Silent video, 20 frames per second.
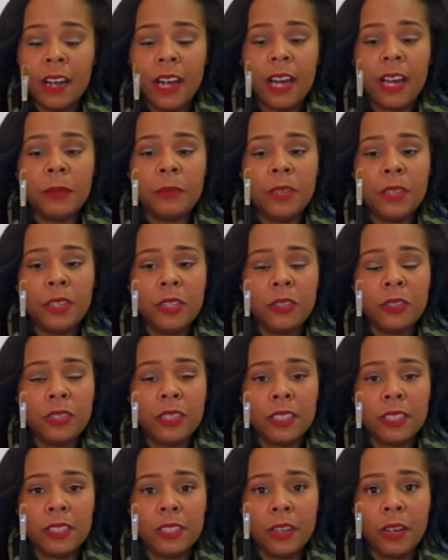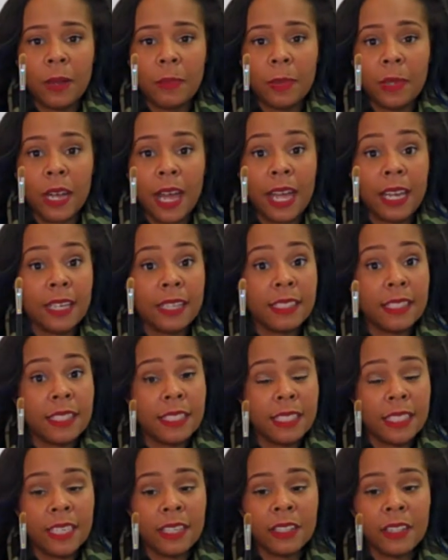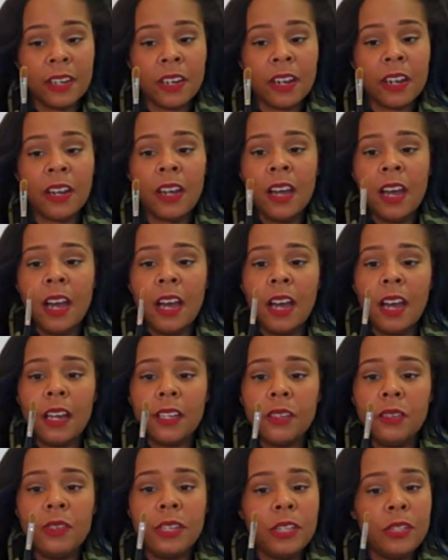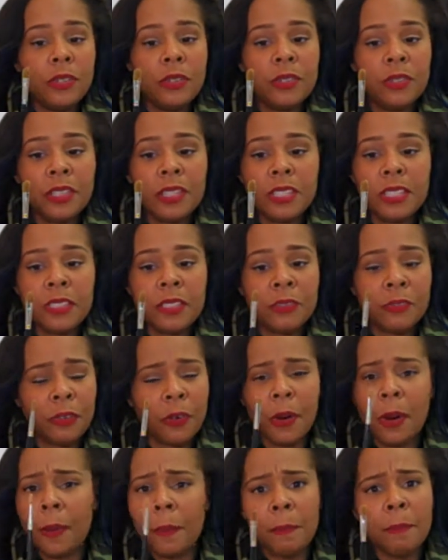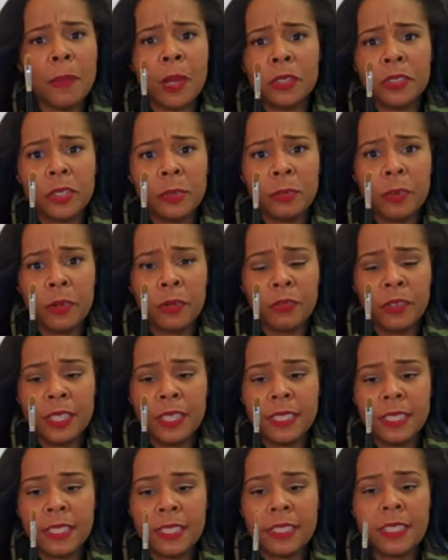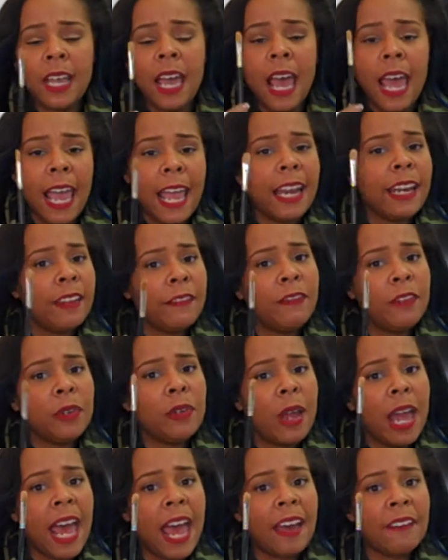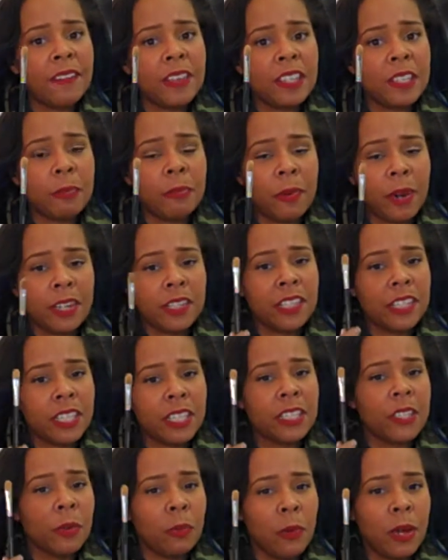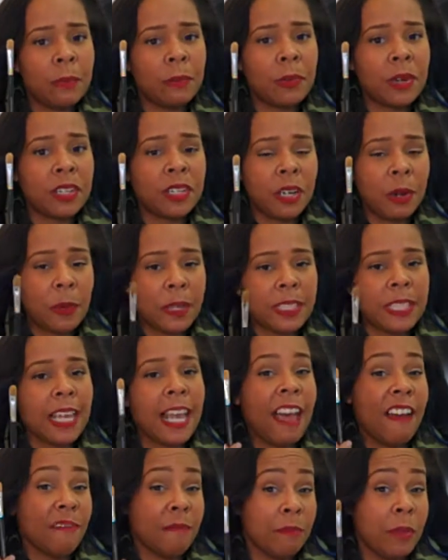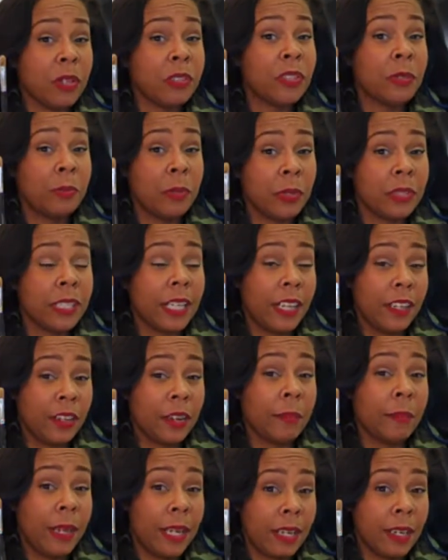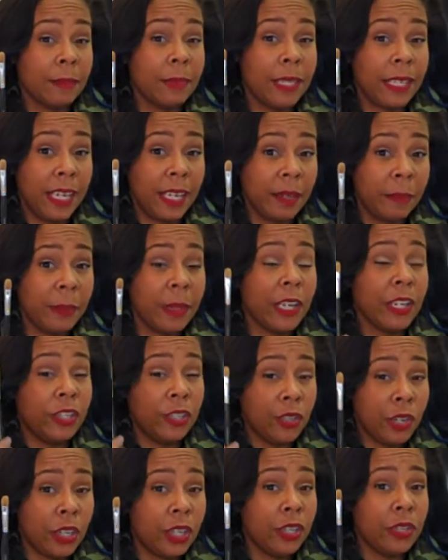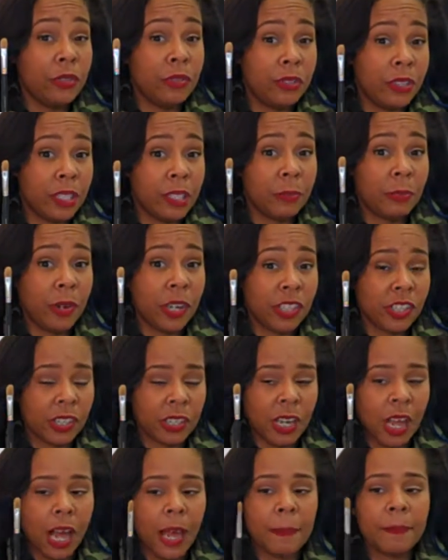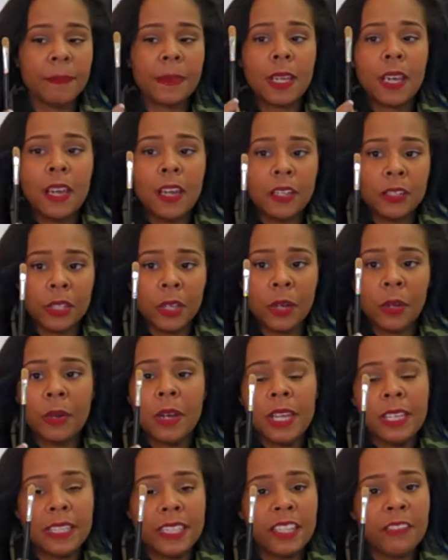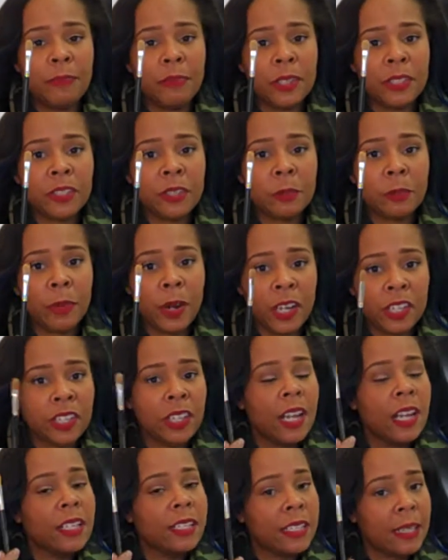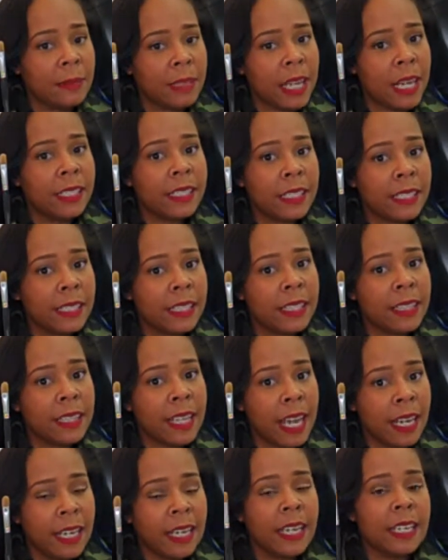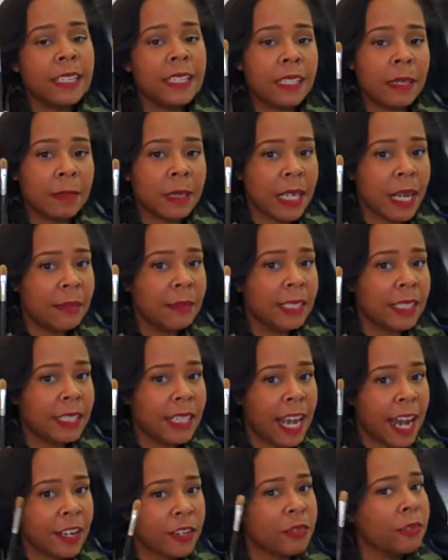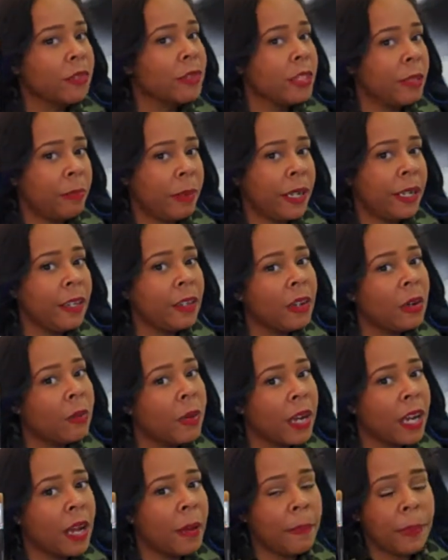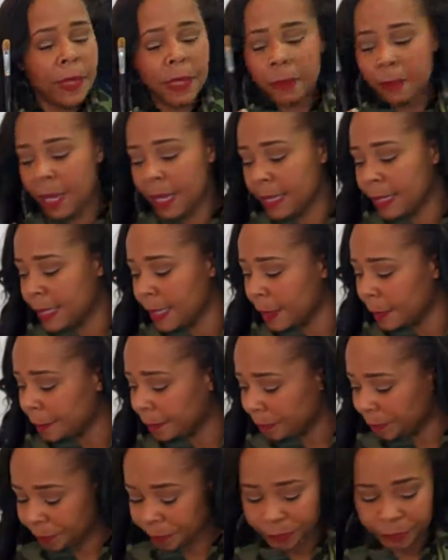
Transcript: You can use this to apply concealer. You can use this for multiple reasons. And if you have this brush, this is the one brush I would say have multiples in your makeup kit because you're going to use this brush a lot. So stiff bristle brush, sometimes it's synthetic and sometimes it's natural depending on what company makes it.